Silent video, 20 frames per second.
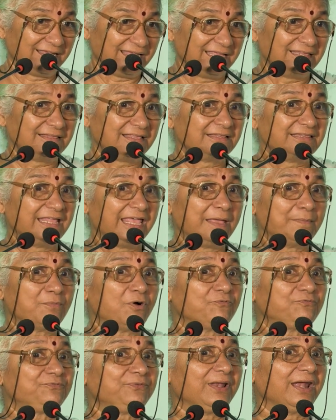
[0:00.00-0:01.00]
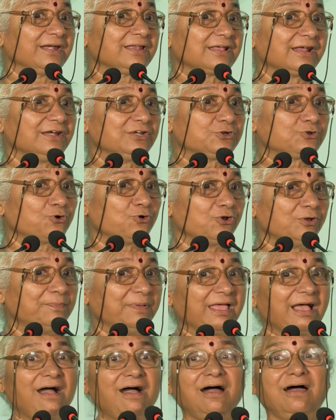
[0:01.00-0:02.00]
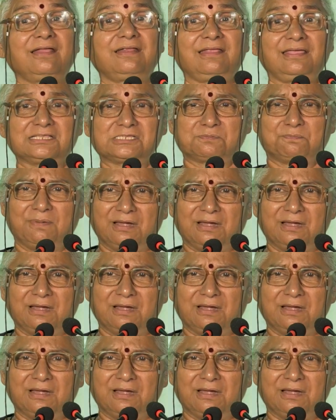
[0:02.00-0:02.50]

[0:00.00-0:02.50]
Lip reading: in the name of flood control, Bihar has